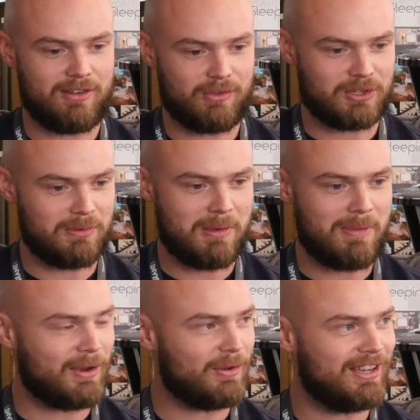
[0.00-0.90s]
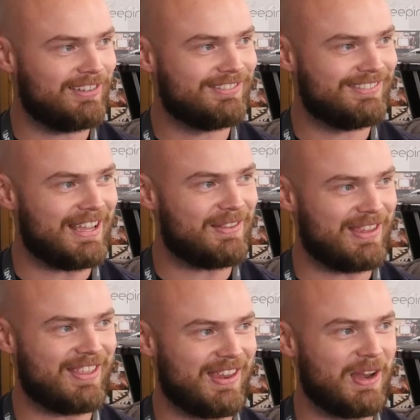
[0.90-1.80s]
Everyone's going to be bang on it now
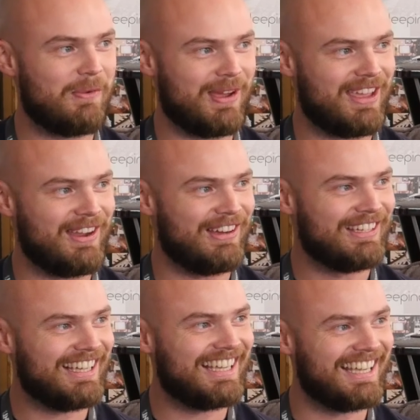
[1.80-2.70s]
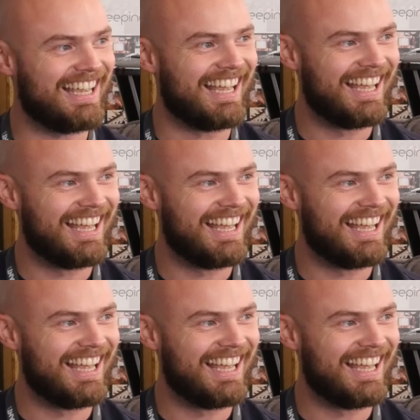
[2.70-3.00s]
that so? they know where they are. yeah,